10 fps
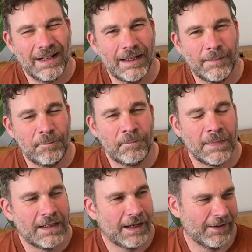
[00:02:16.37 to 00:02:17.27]
Um,
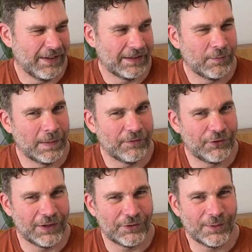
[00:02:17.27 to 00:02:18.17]
I think it's a bit of a
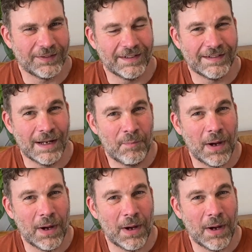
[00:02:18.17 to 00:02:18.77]
strange question, isn't it?